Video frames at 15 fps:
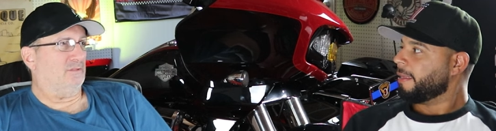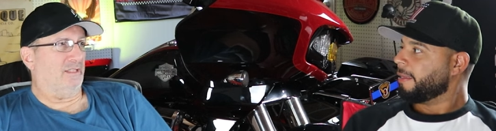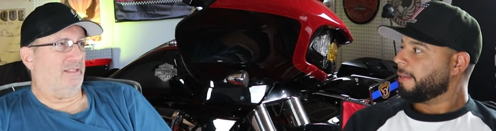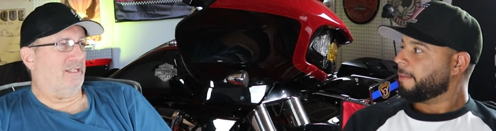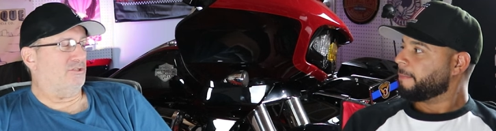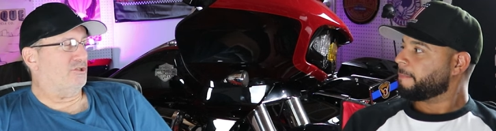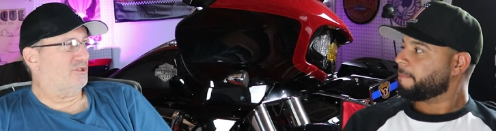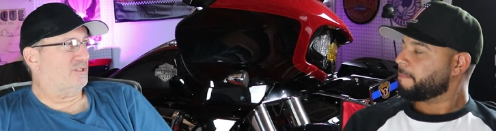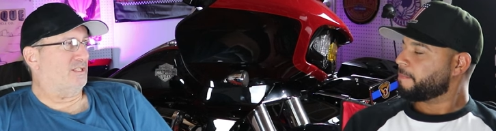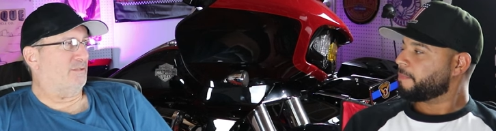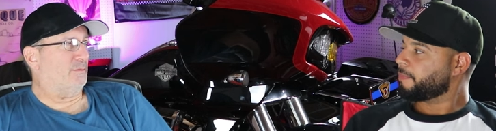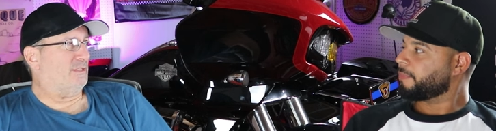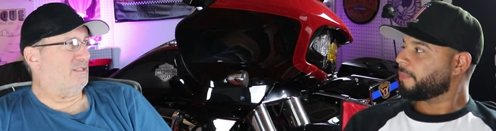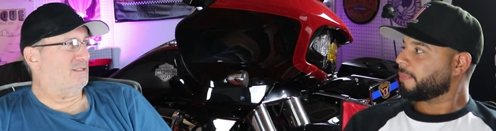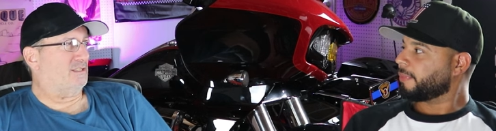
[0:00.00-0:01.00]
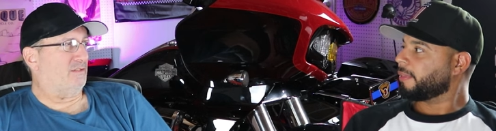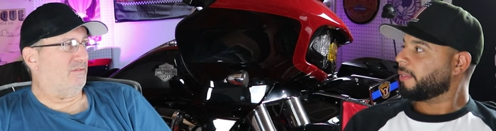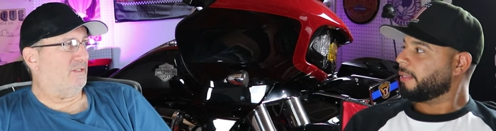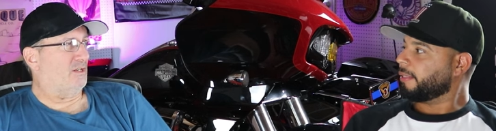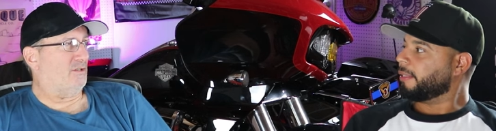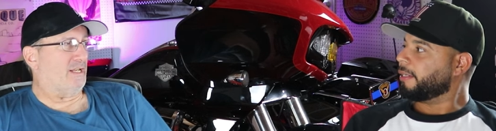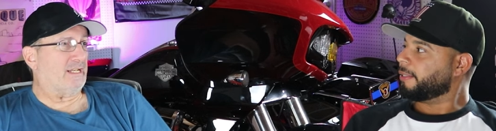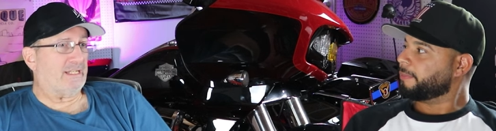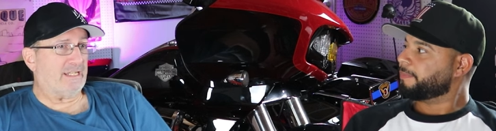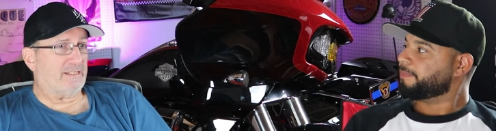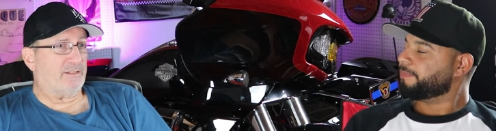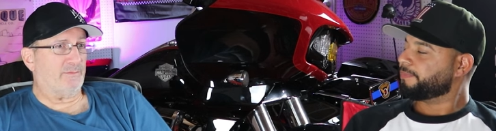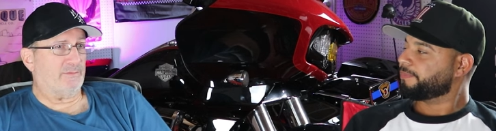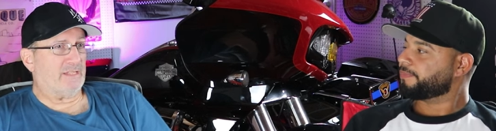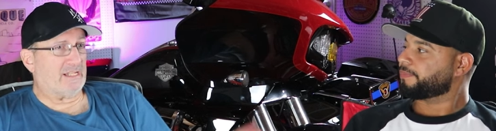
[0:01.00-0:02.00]
Speaker 1: like they just did with the CVO. Yeah. They need
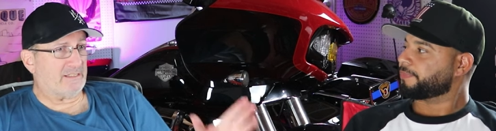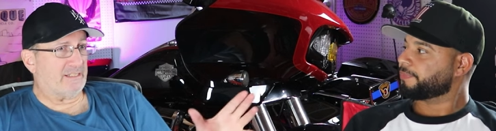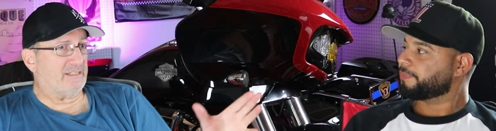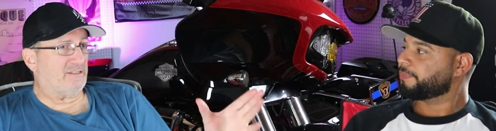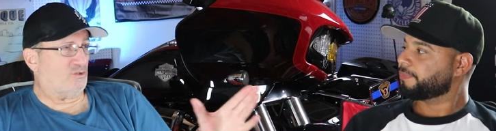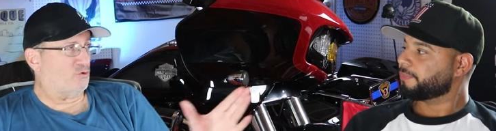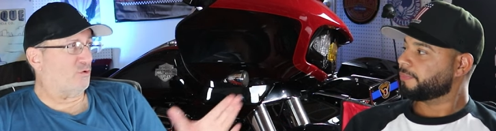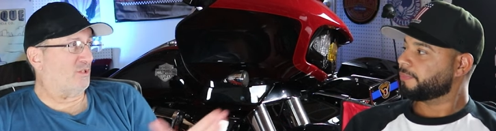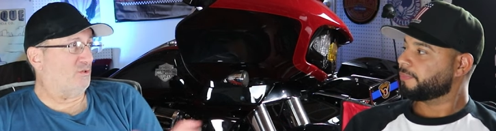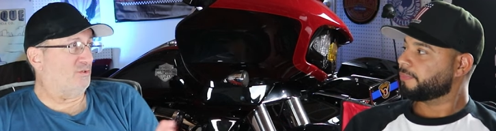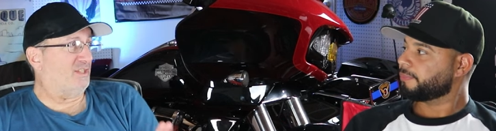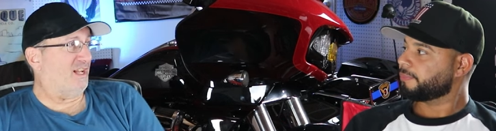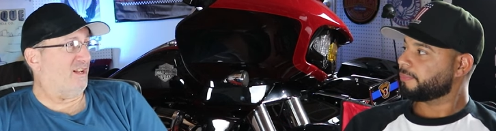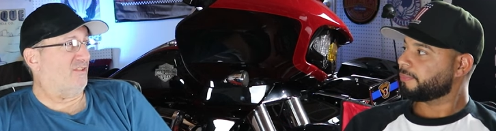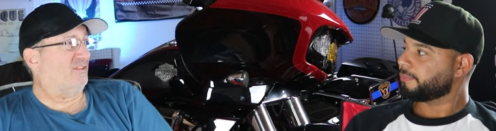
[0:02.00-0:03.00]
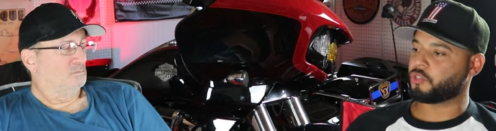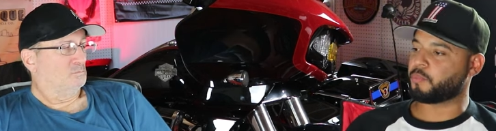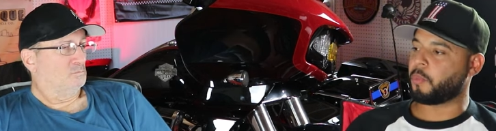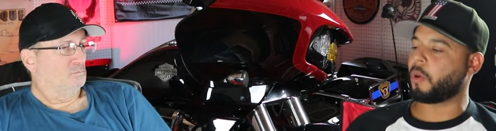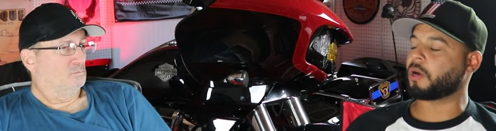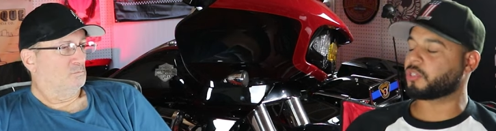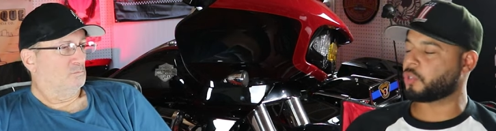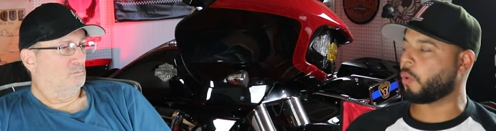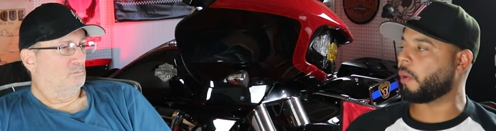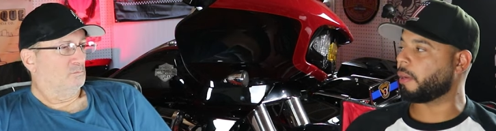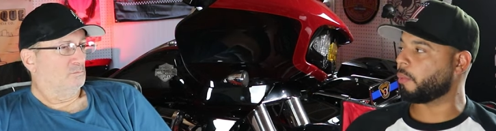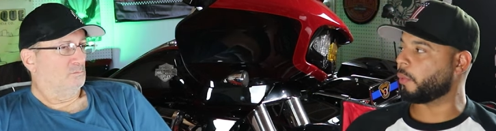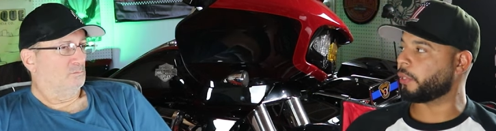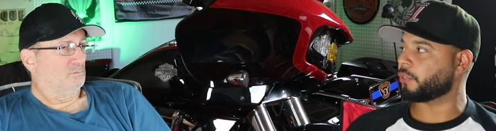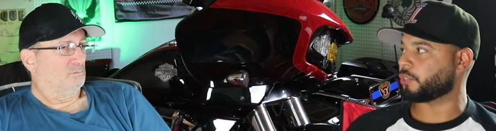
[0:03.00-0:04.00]
to, that needs to trickle down.
Speaker 2: Sport
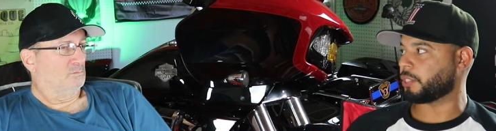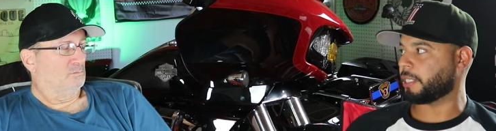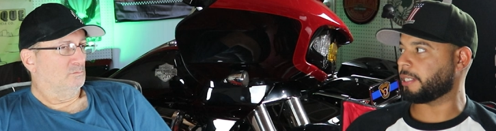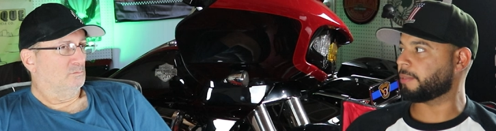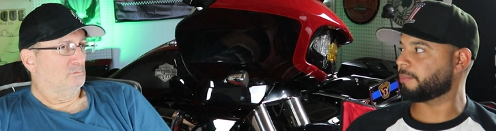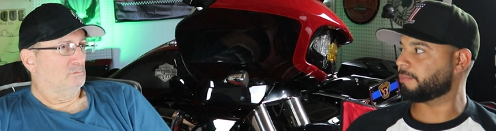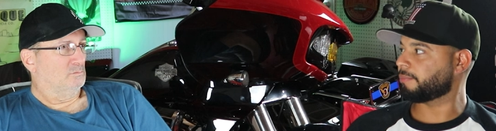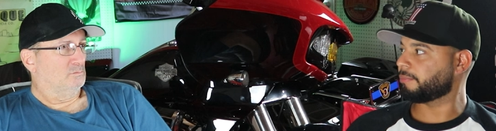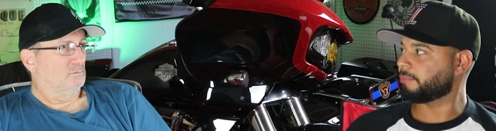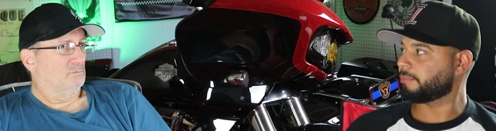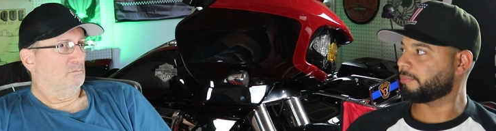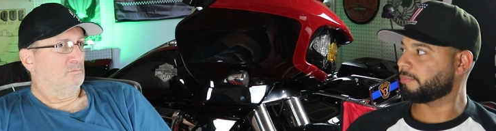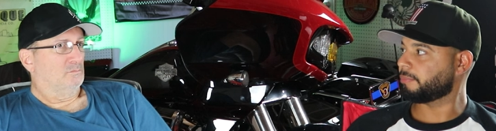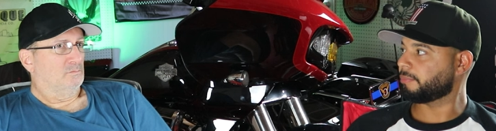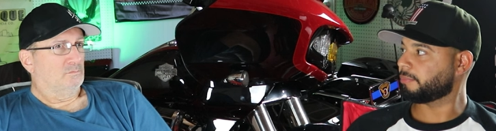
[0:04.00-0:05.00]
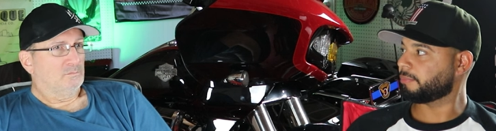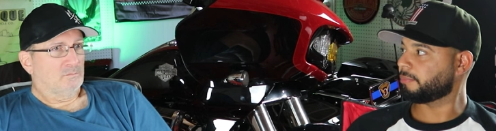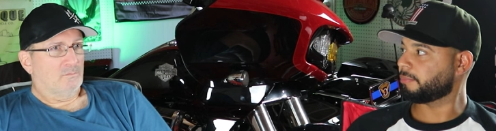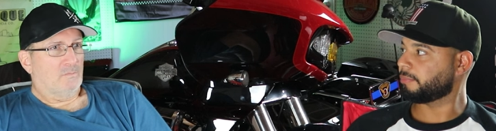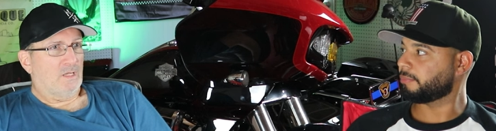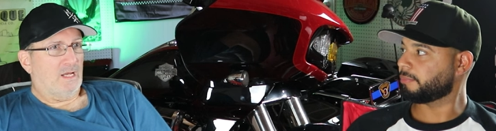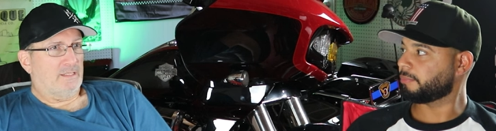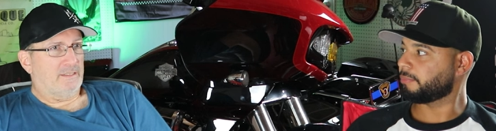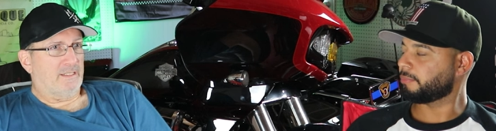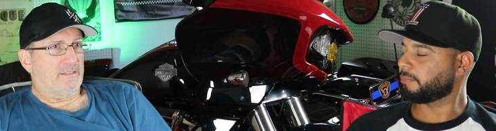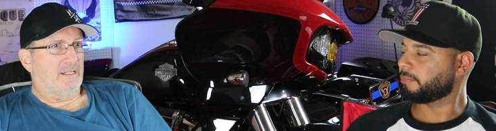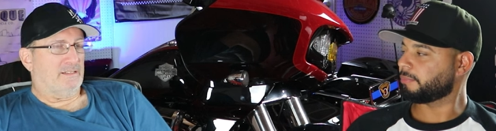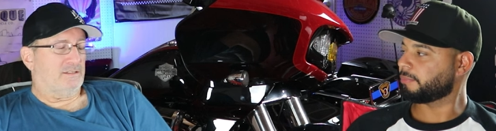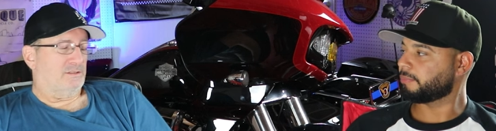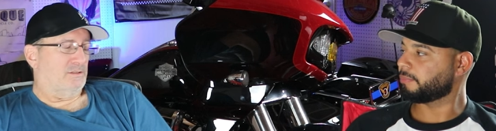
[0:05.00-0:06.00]
touring, where do you see it?
Speaker 1: I think
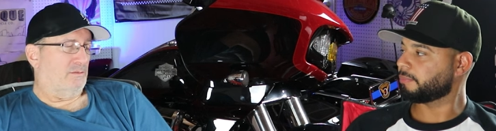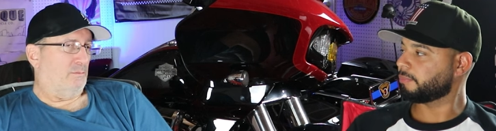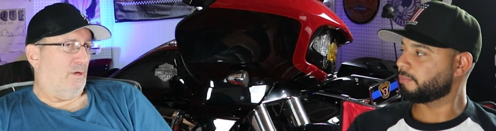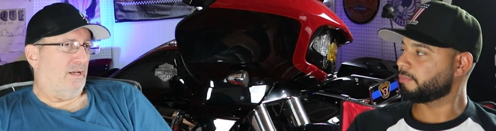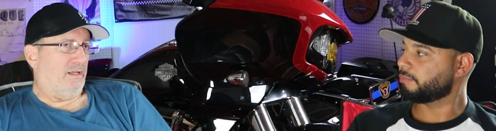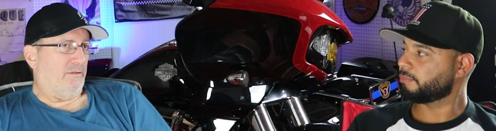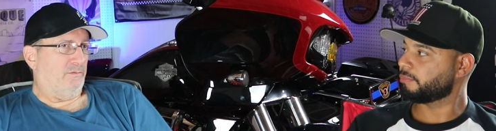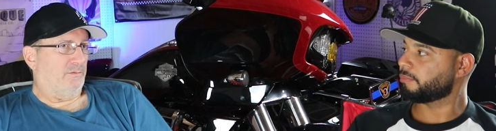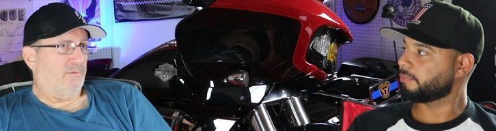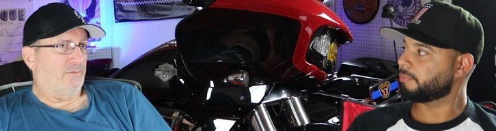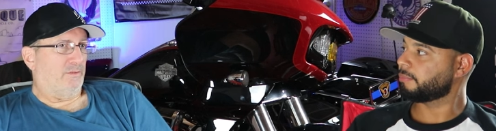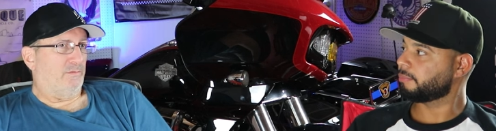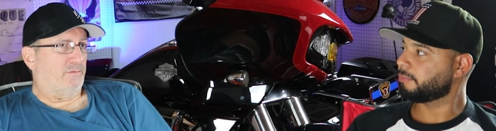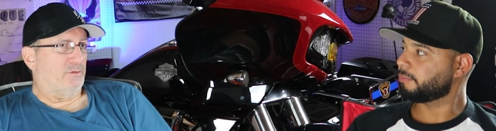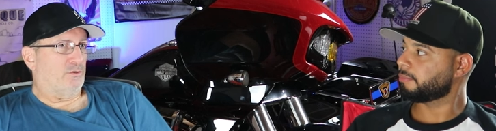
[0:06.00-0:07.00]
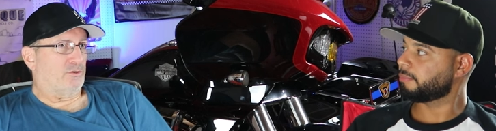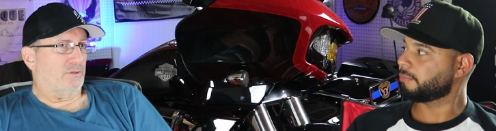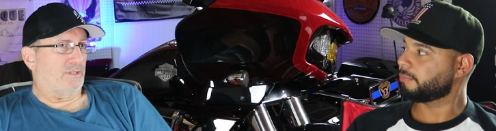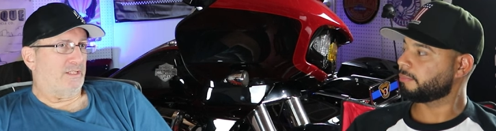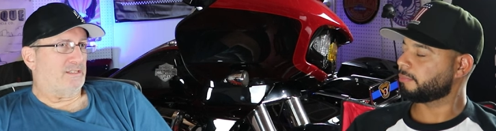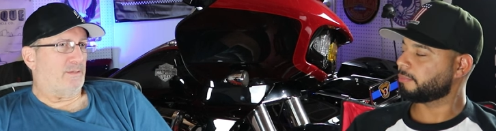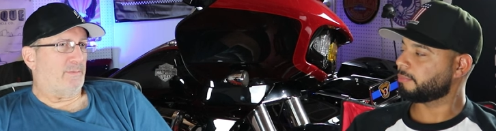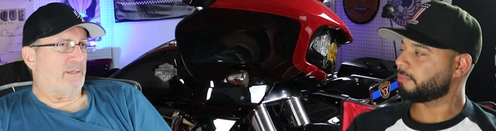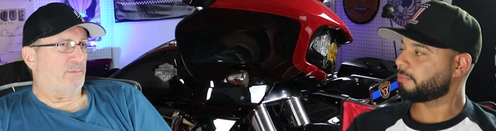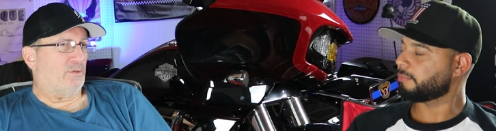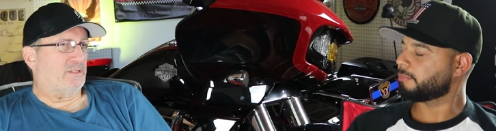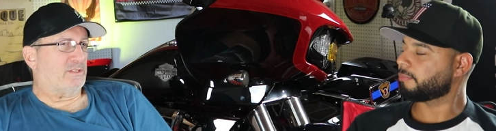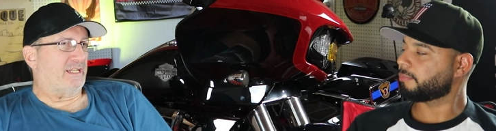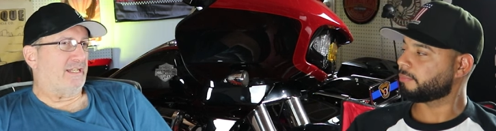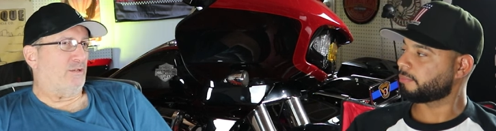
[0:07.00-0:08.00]
that's the wave, the future. Like some people
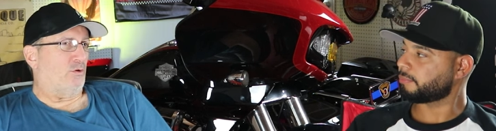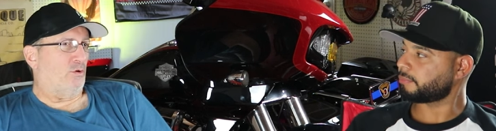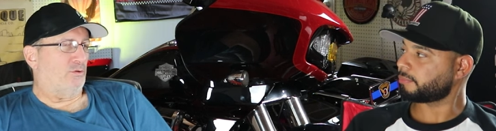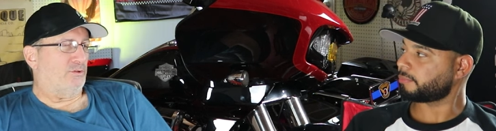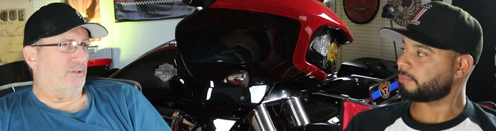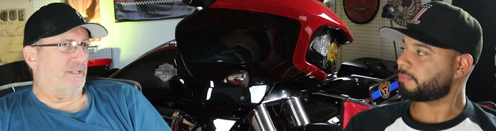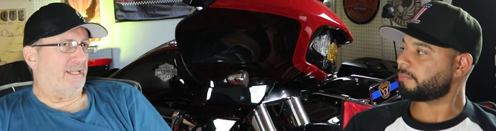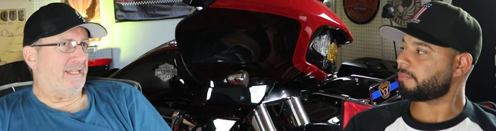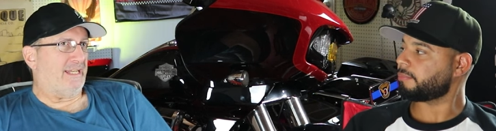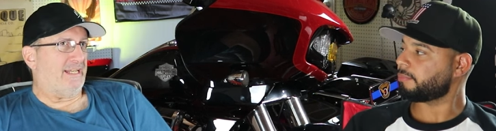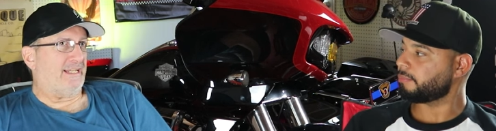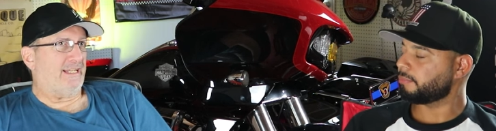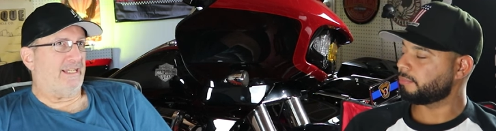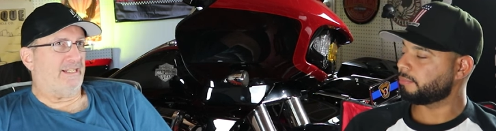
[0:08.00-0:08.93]
as they get older and they can't